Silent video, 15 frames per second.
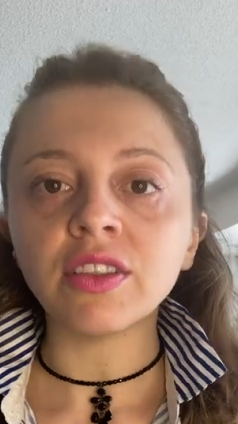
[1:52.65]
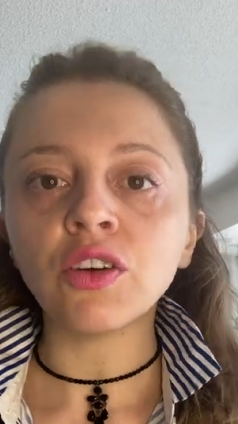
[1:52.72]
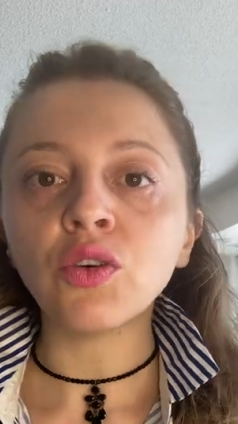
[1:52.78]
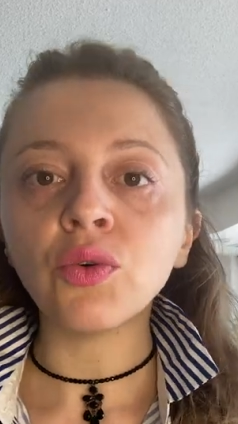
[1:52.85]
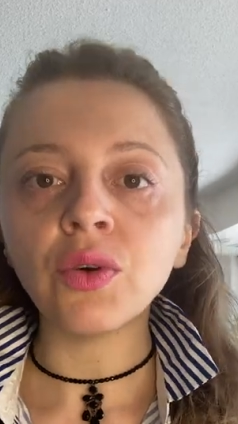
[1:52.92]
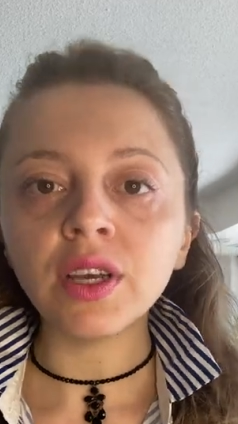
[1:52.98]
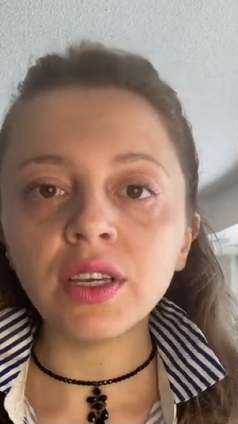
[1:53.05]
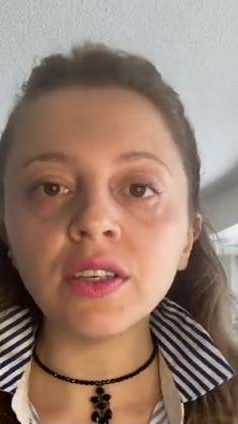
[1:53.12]
The
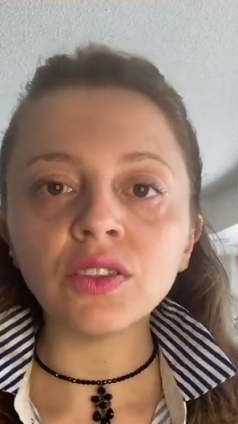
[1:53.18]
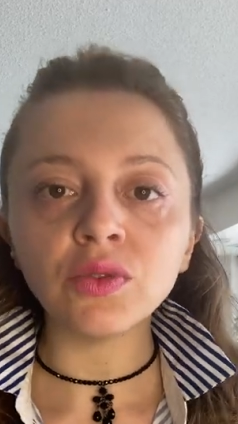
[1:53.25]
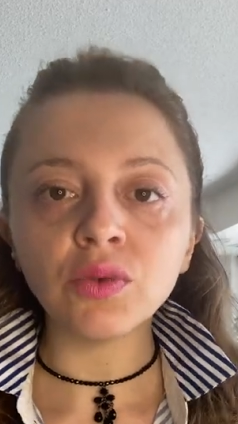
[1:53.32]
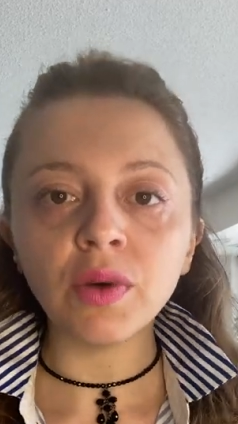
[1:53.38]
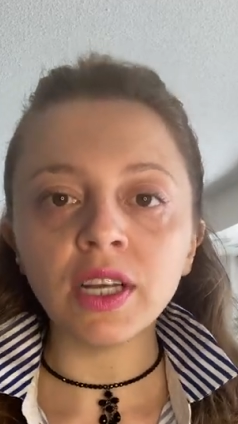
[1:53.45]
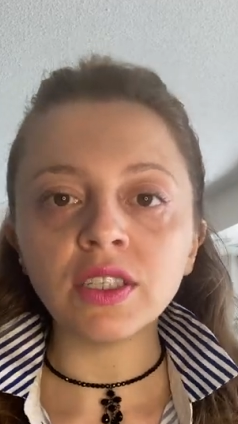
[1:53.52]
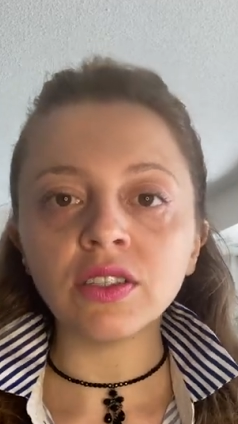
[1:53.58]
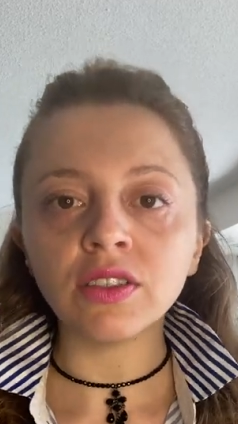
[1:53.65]
quickest
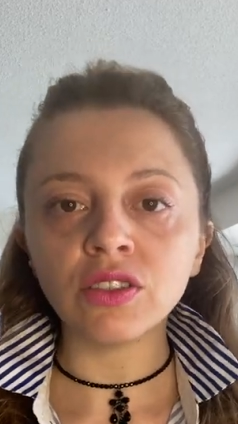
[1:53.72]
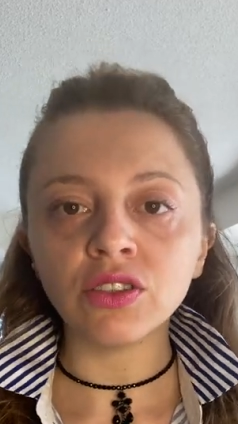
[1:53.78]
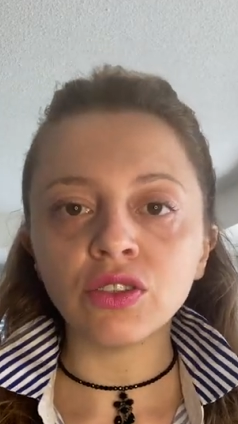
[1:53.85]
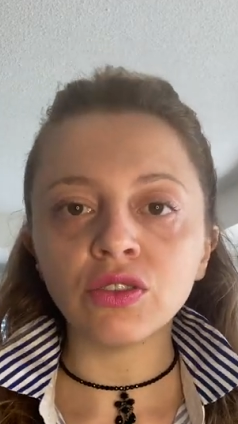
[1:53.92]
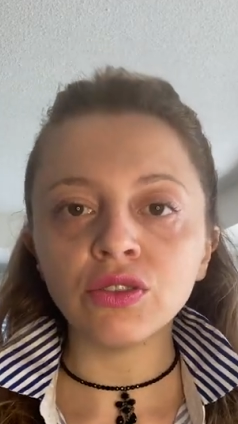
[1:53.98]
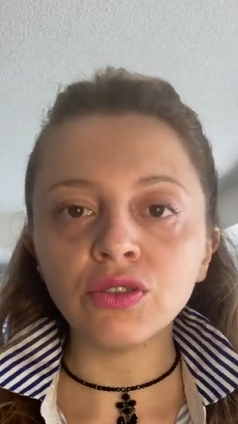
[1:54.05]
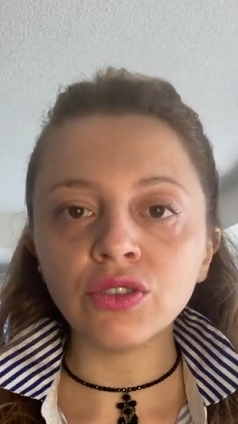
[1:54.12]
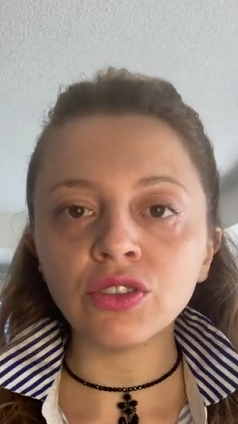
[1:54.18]
way to the
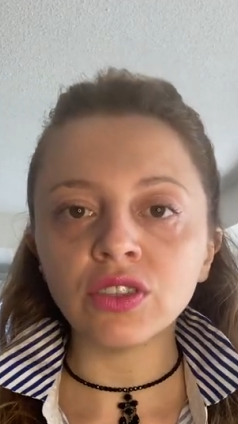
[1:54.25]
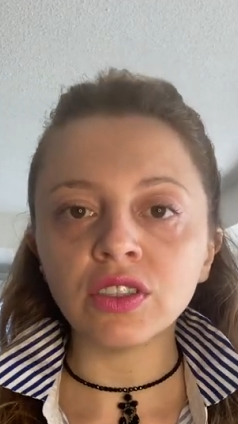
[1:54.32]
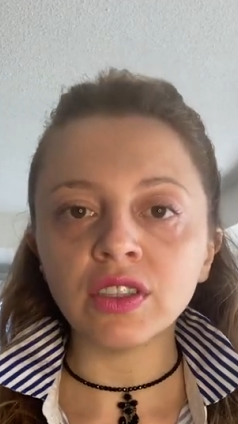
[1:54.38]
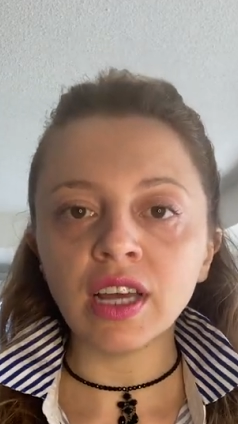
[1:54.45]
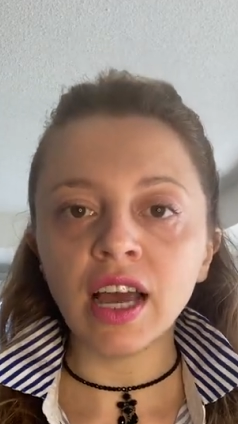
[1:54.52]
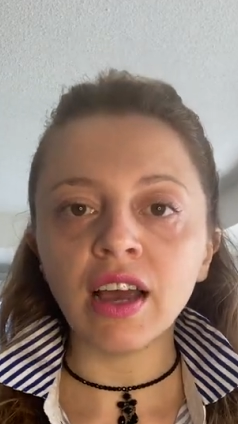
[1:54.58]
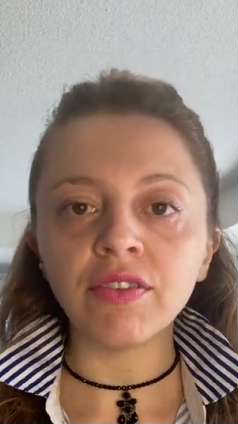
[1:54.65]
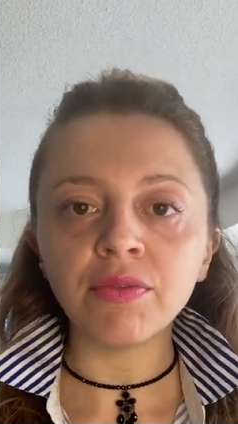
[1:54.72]
solution to
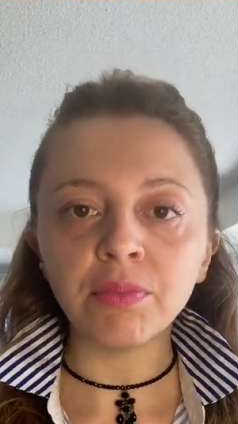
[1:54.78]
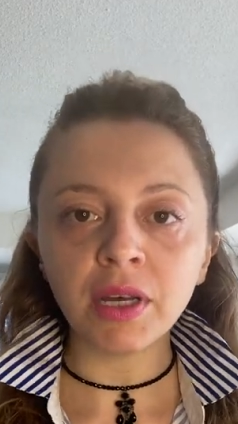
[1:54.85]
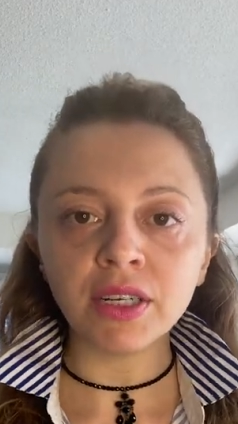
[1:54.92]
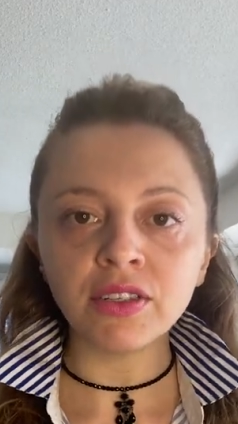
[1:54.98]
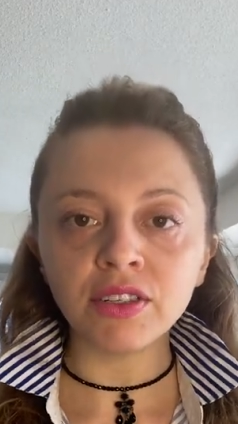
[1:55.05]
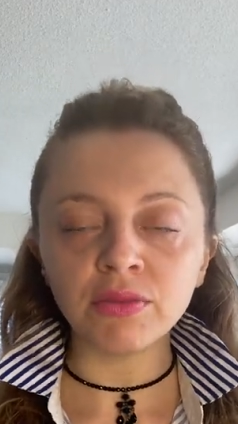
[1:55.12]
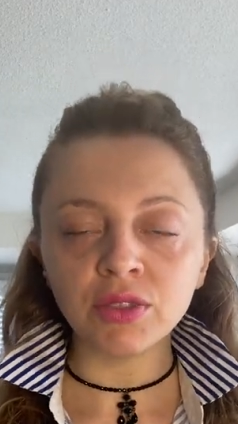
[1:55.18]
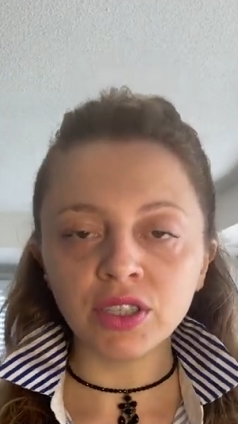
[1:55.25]
have better
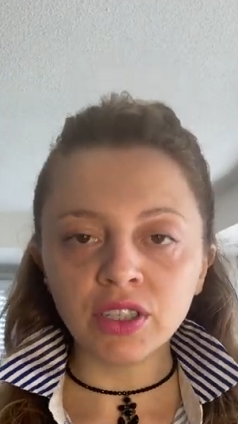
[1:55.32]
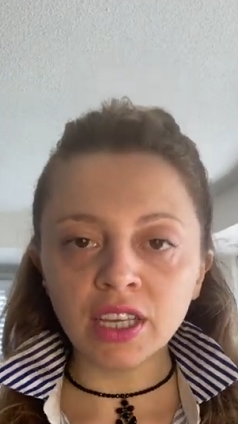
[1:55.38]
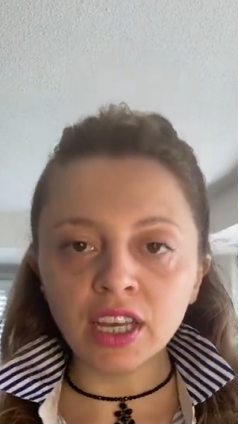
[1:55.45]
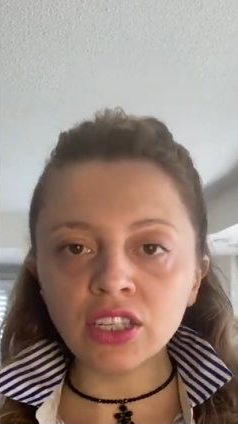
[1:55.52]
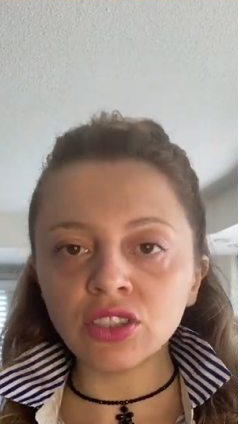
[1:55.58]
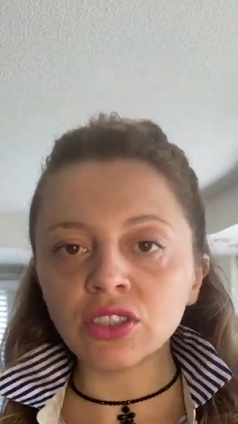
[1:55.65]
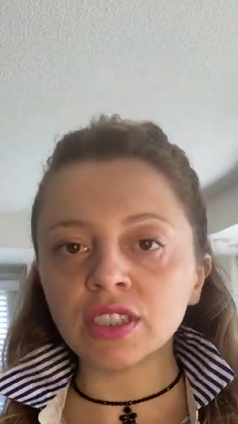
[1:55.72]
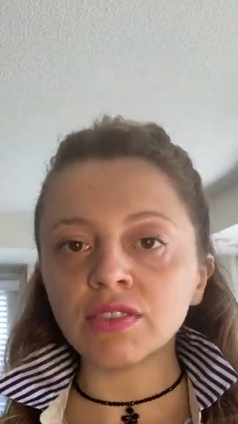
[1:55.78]

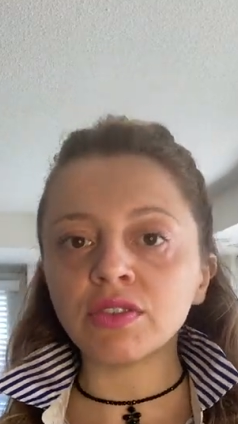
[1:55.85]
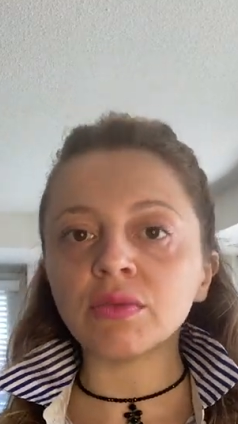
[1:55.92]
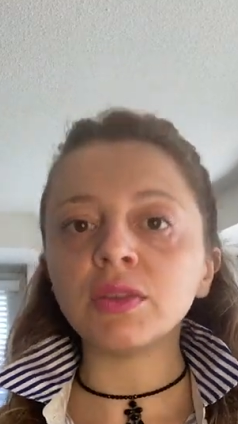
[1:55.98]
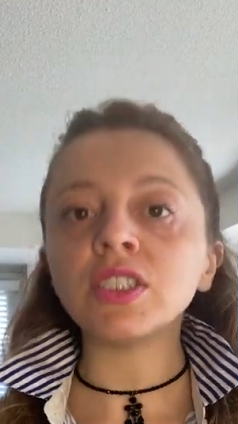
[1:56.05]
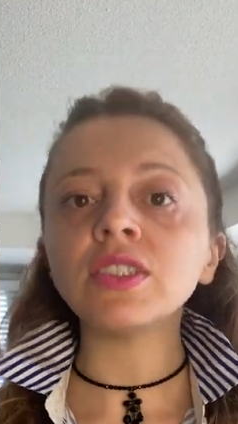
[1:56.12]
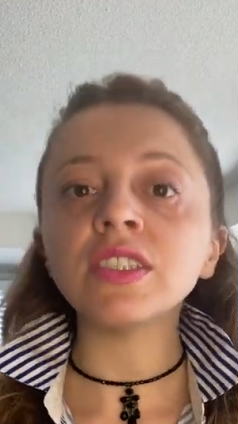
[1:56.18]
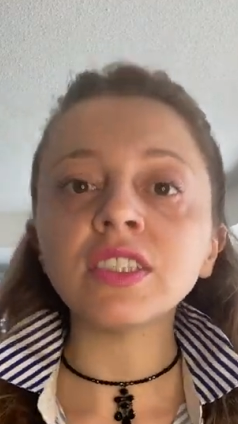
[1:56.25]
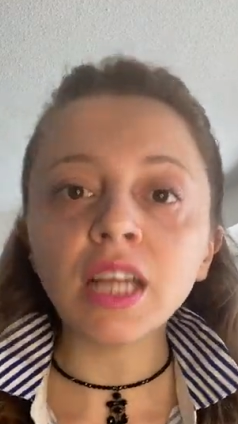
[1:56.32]
communication is for me
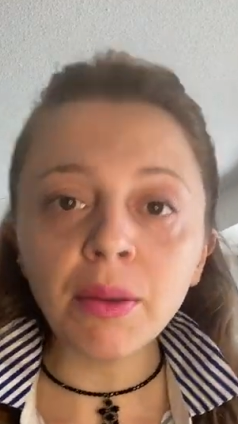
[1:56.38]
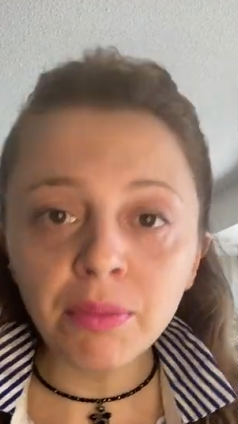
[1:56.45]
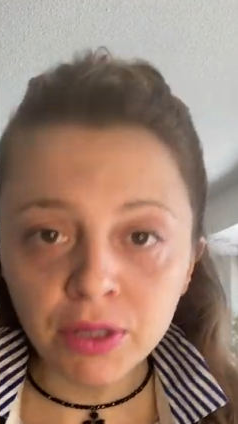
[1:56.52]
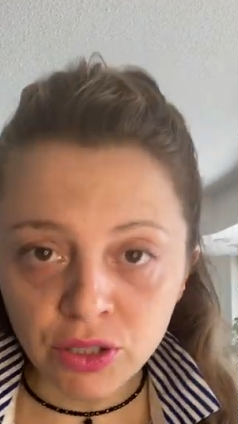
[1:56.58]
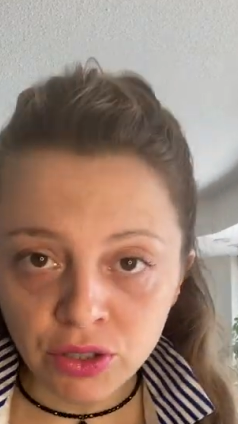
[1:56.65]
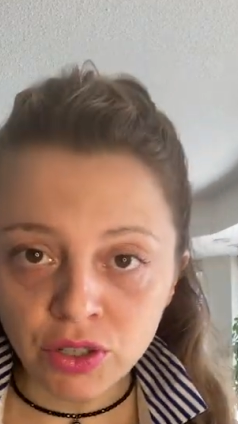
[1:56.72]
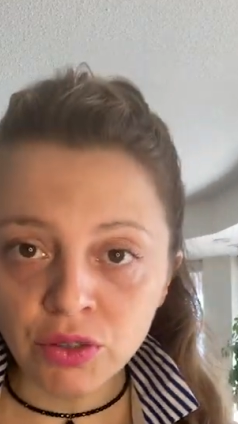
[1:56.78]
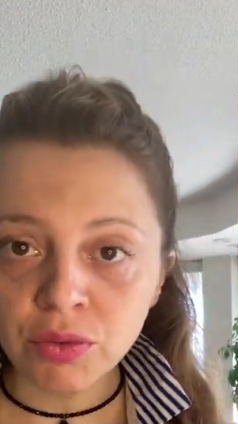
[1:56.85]
to step
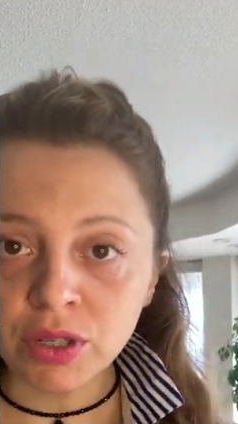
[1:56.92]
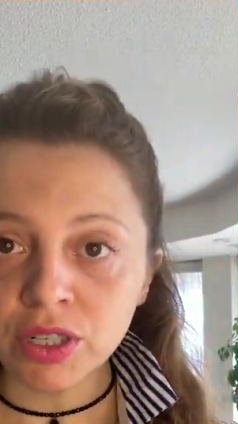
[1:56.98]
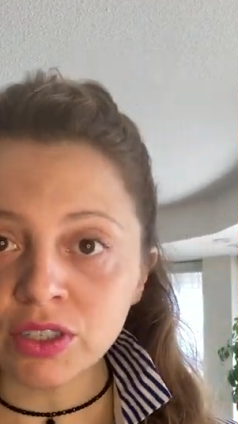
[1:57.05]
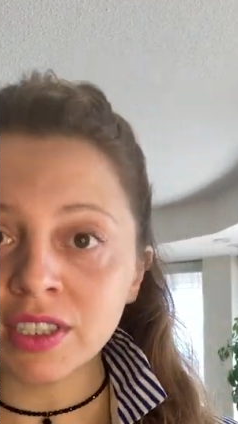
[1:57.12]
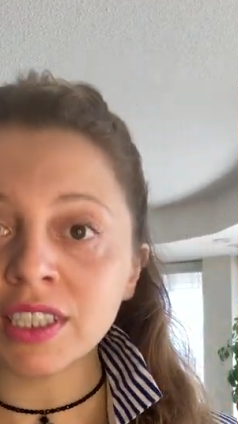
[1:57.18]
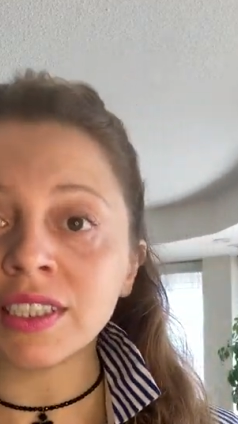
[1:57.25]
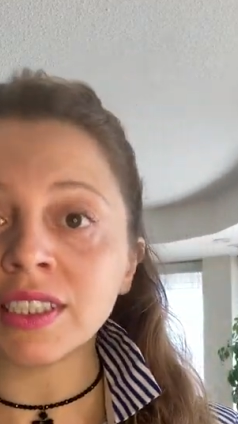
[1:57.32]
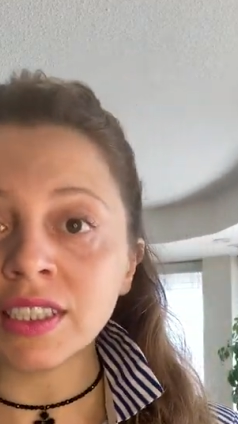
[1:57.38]
into her
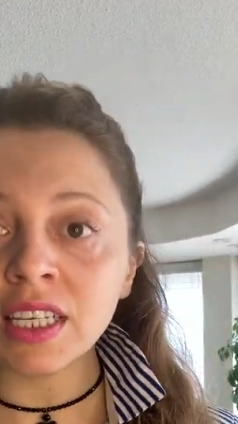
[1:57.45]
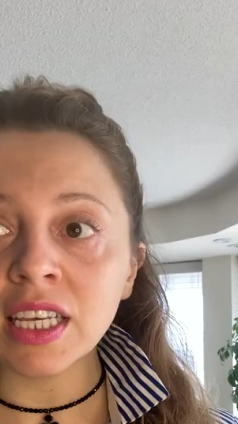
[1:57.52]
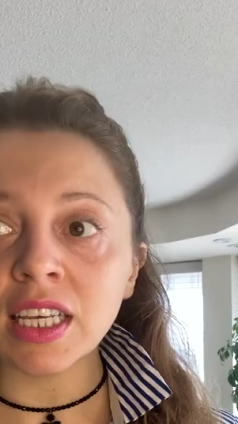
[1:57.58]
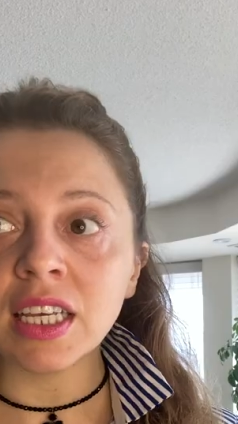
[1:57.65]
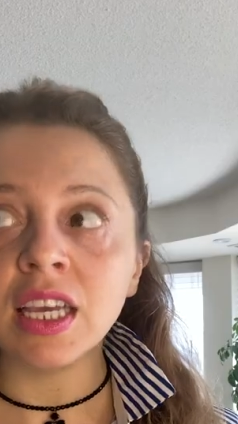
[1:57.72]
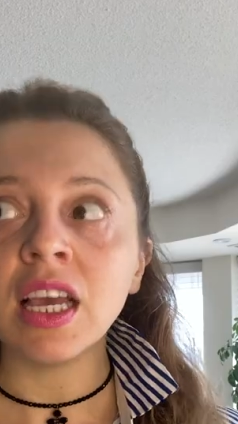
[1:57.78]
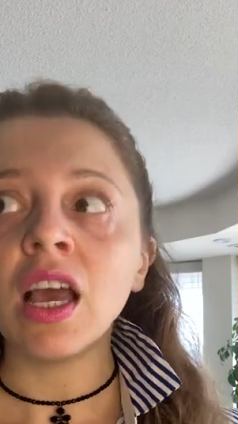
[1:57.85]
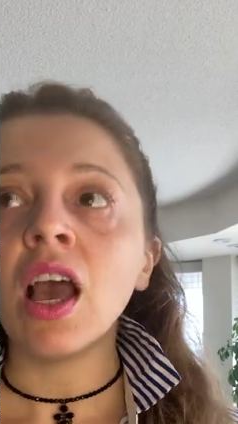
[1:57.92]
world and see,